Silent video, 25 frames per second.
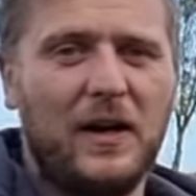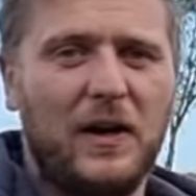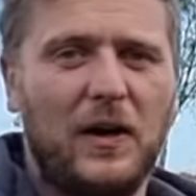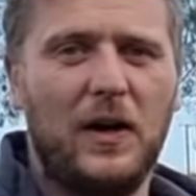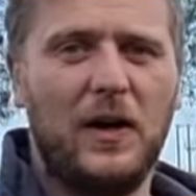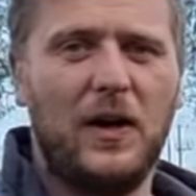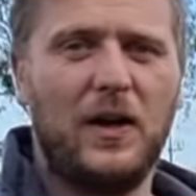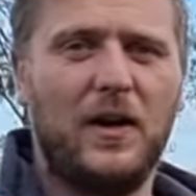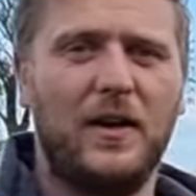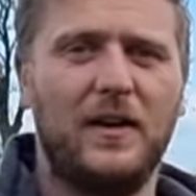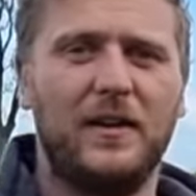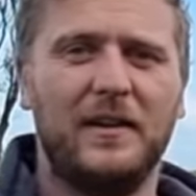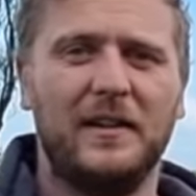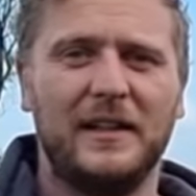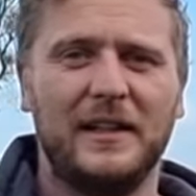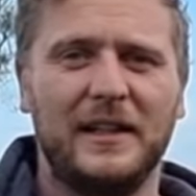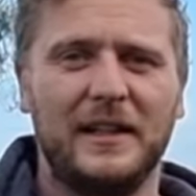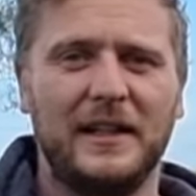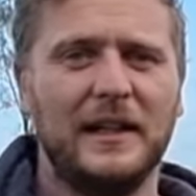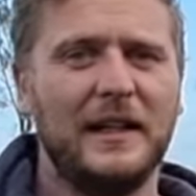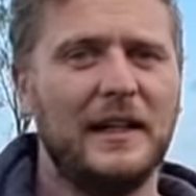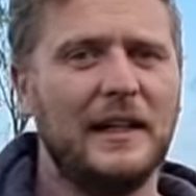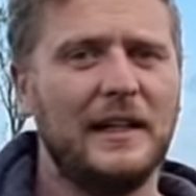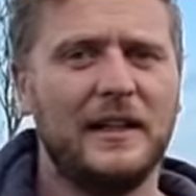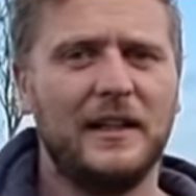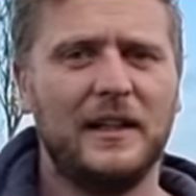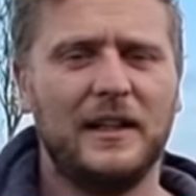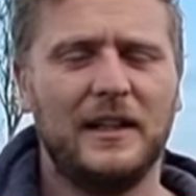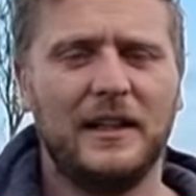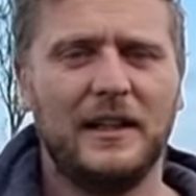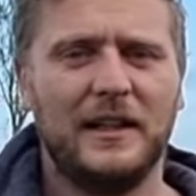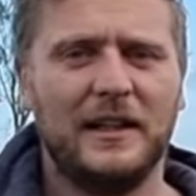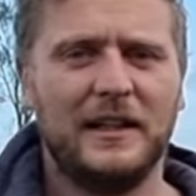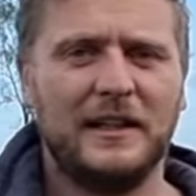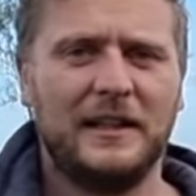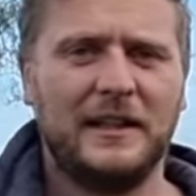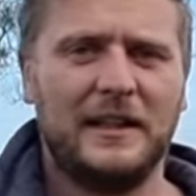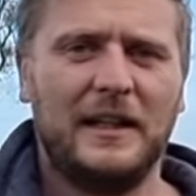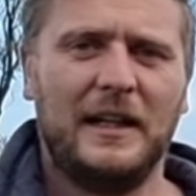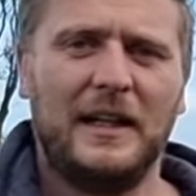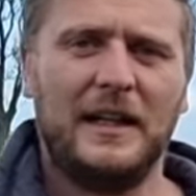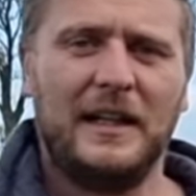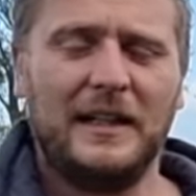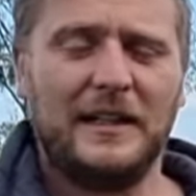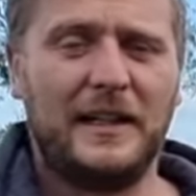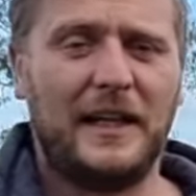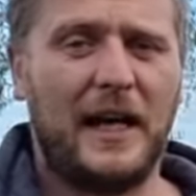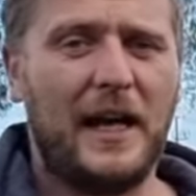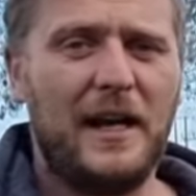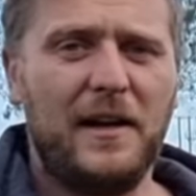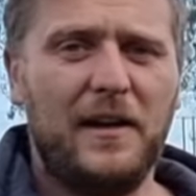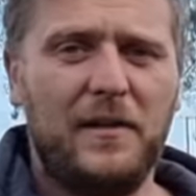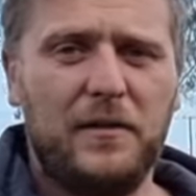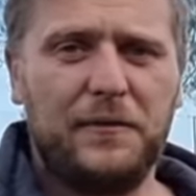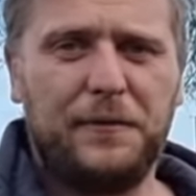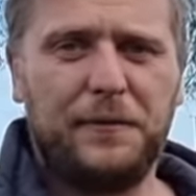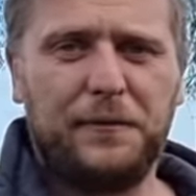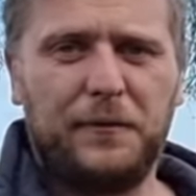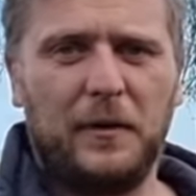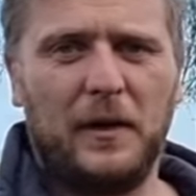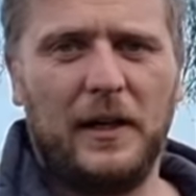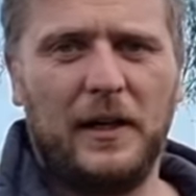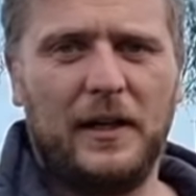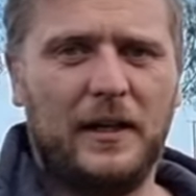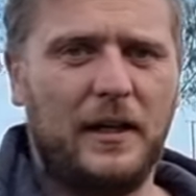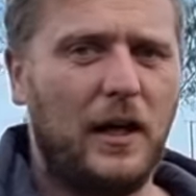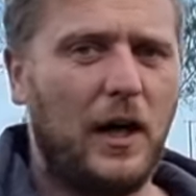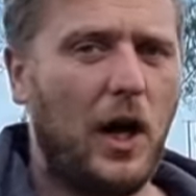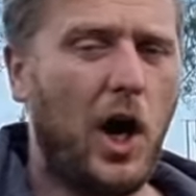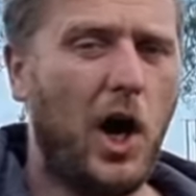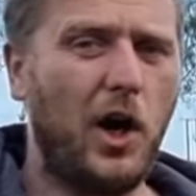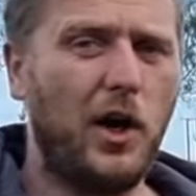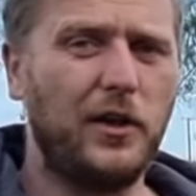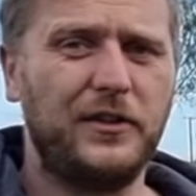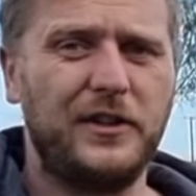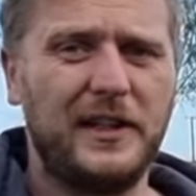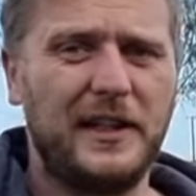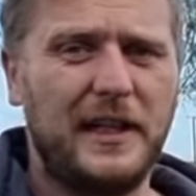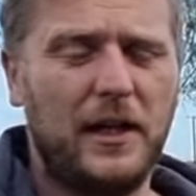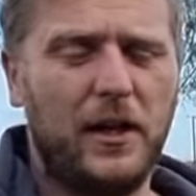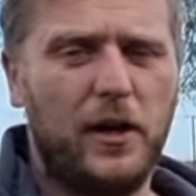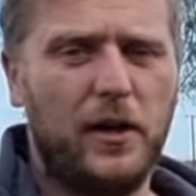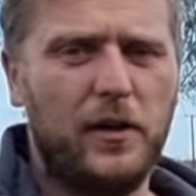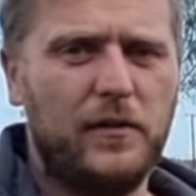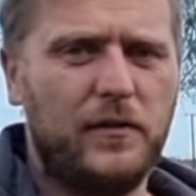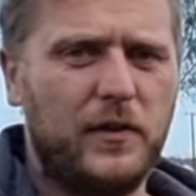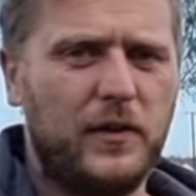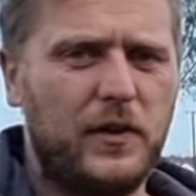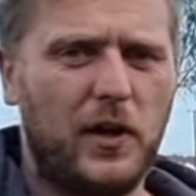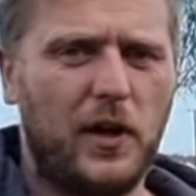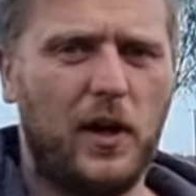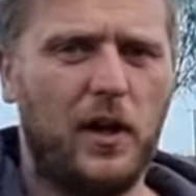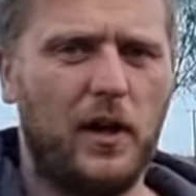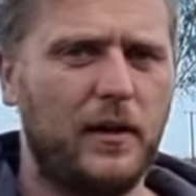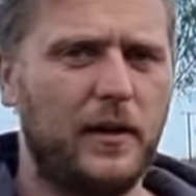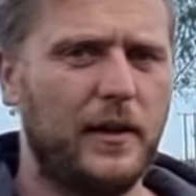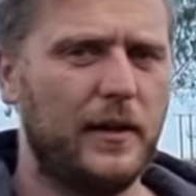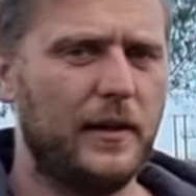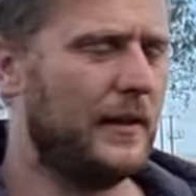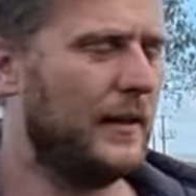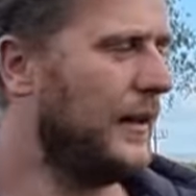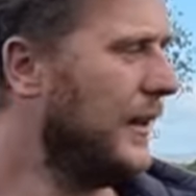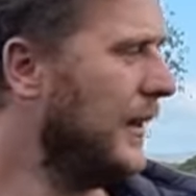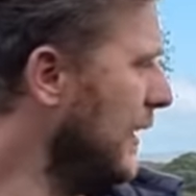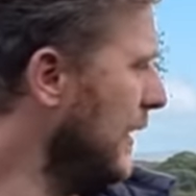are kind of hard to get out of a target.